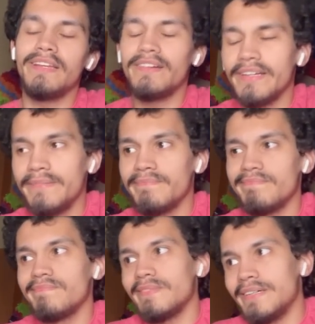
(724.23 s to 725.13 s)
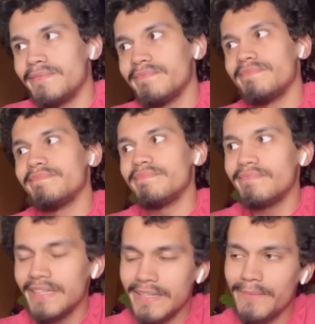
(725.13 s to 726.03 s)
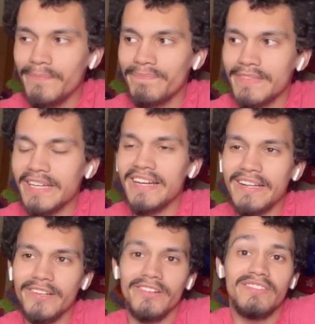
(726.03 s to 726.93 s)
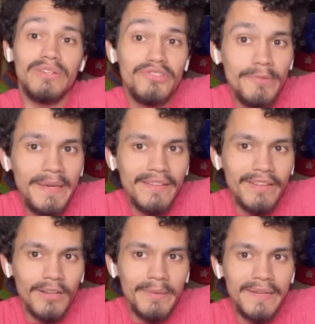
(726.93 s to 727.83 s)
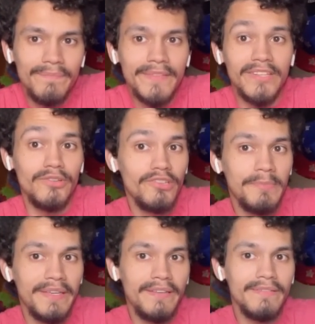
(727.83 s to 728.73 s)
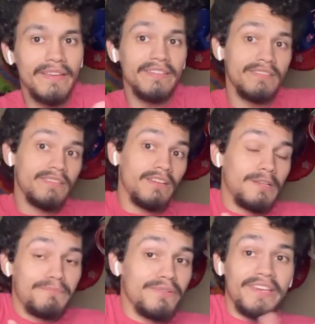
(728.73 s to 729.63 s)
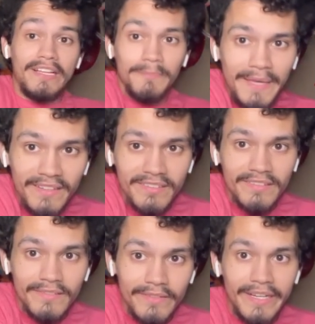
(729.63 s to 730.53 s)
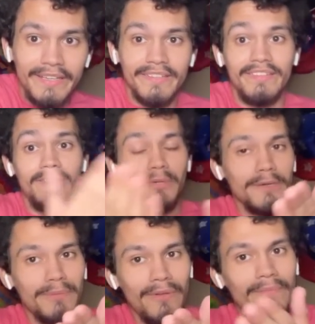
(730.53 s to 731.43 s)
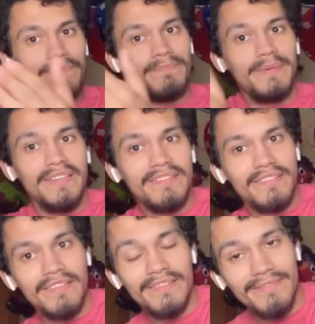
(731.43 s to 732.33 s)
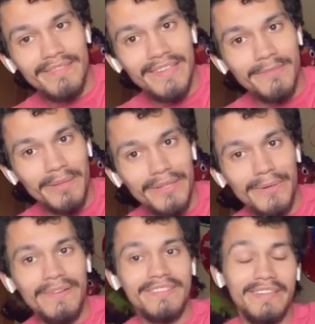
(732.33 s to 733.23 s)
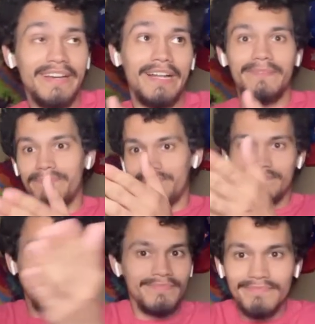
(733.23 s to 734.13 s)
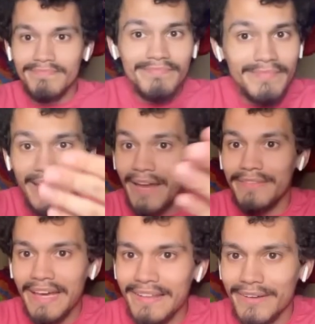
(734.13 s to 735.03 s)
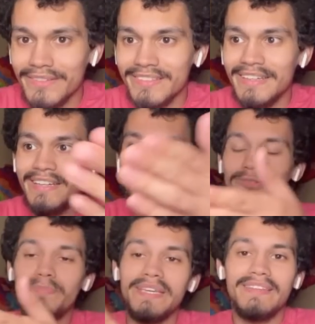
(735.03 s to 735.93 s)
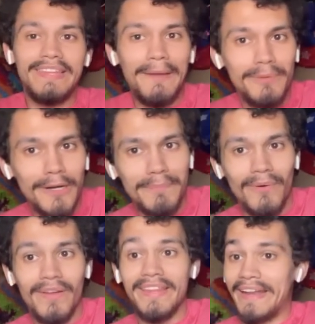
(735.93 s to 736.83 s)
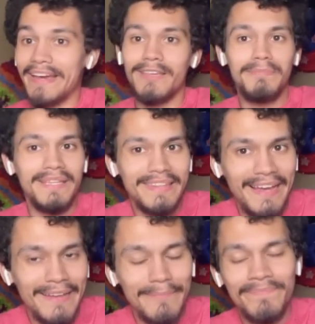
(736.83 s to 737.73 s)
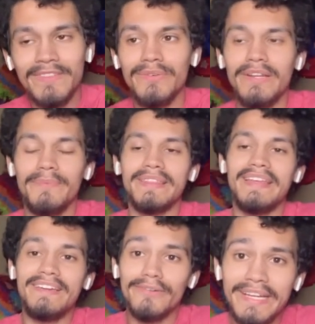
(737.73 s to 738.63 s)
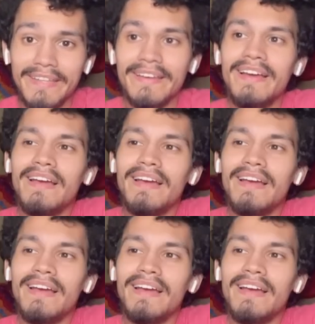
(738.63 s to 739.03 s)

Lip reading: Alright, well, that kind of hurts UGB a little bit. And UGB is going to protect Beast, right? Because he's purple, Beast is blue, so you gotta have yellows to beat that purple. Then I could beat that unit with a green.